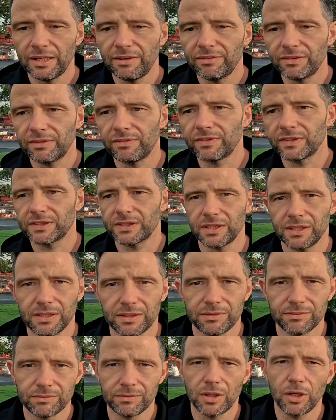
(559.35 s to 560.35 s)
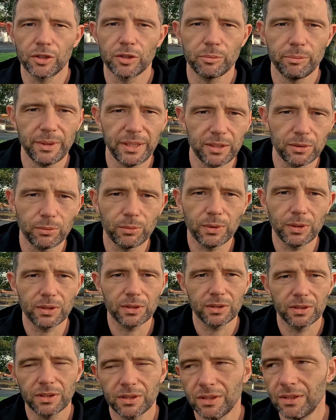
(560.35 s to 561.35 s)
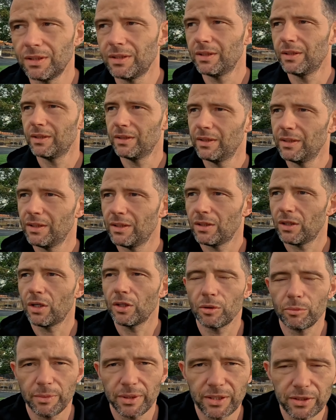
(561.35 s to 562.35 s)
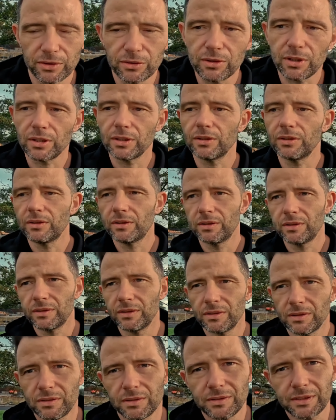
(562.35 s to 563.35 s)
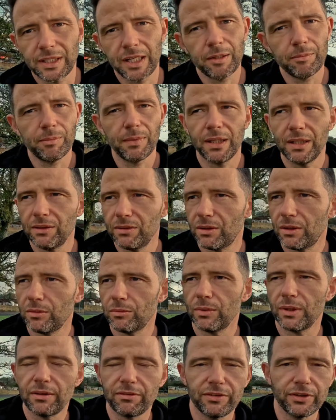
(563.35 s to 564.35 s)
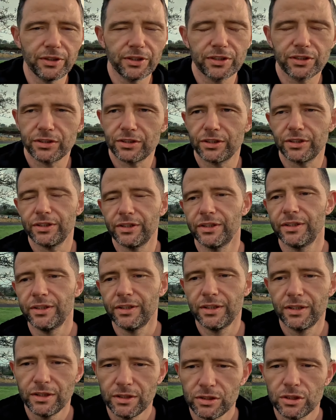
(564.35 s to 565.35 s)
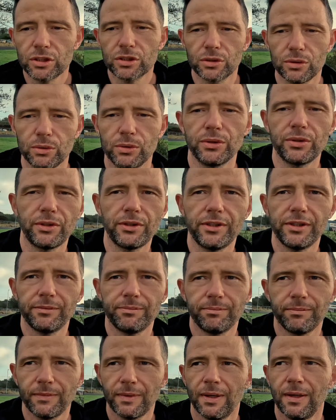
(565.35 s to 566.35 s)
Even if it's a 100-meter walk, 100-meter run, 10-mile run, whatever you can do, just go and do it.